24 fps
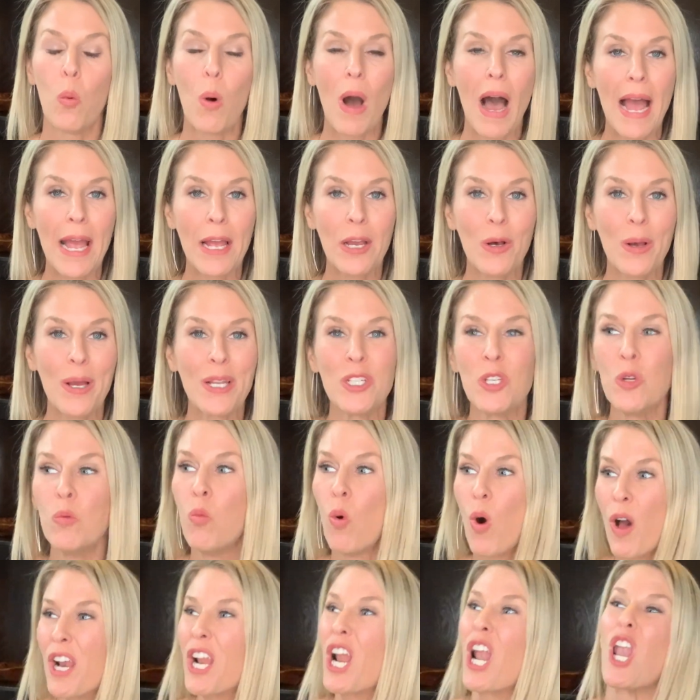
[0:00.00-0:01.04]
while and you
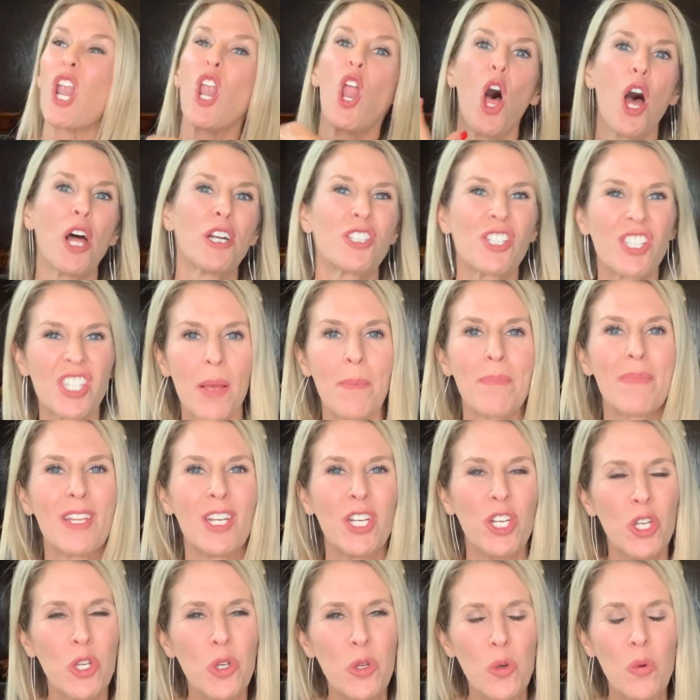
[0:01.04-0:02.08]
want to launch
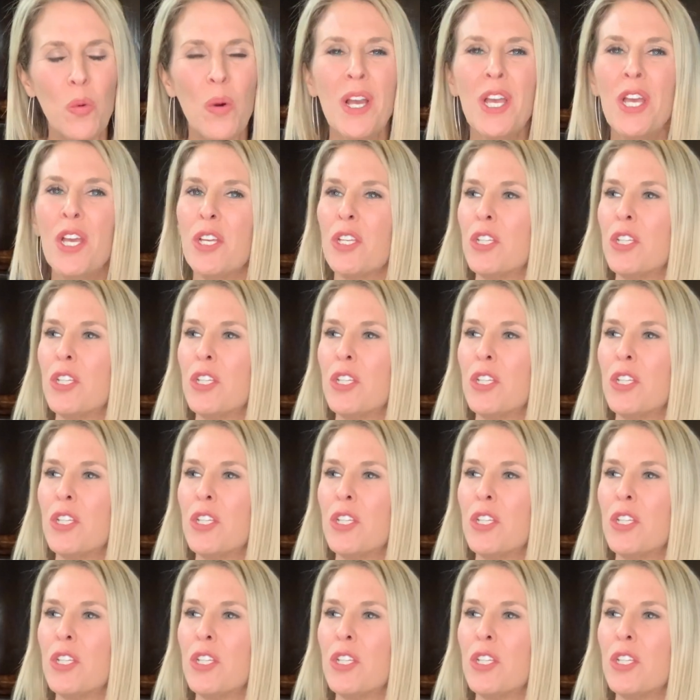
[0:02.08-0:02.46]
something new,